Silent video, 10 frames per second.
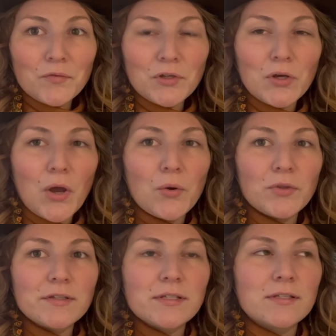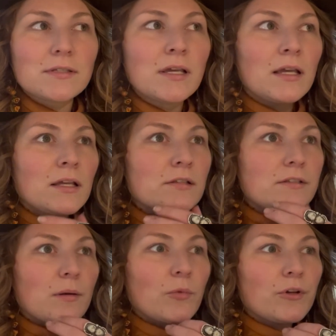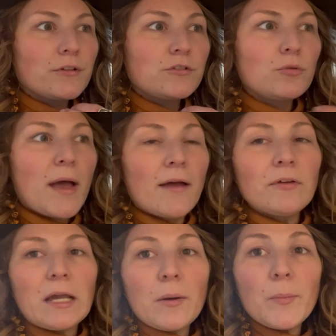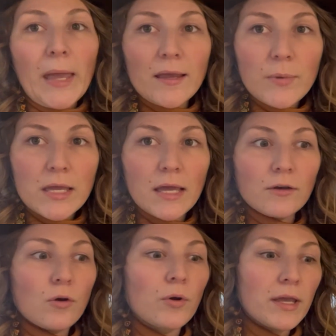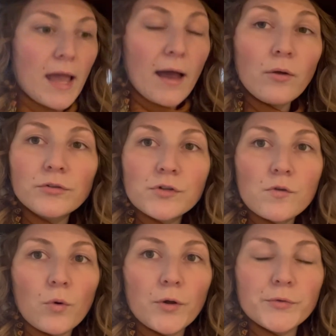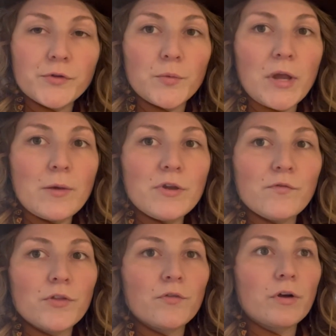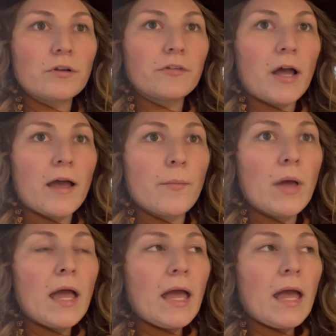This is similar to having a baby and going out into the world with your baby for the first time.